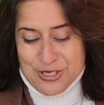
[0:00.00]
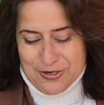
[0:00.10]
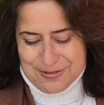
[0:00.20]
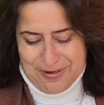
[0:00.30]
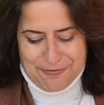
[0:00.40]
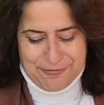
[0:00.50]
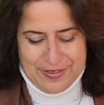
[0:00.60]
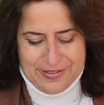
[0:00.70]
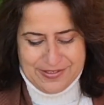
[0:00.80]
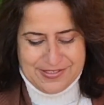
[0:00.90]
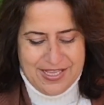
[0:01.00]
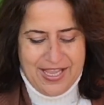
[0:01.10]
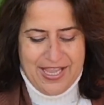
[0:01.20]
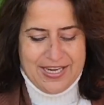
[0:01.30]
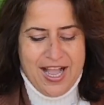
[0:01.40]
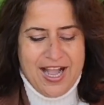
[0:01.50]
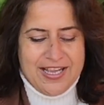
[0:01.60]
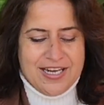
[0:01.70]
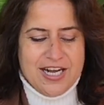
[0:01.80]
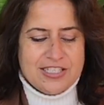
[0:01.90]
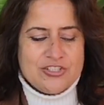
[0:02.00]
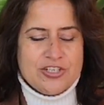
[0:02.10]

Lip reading: talked about fears and a higher heart